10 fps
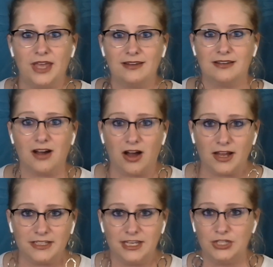that
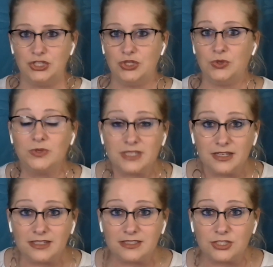God can use
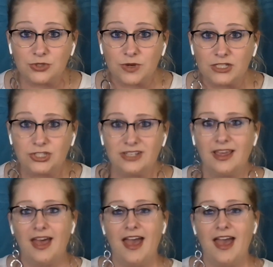any situation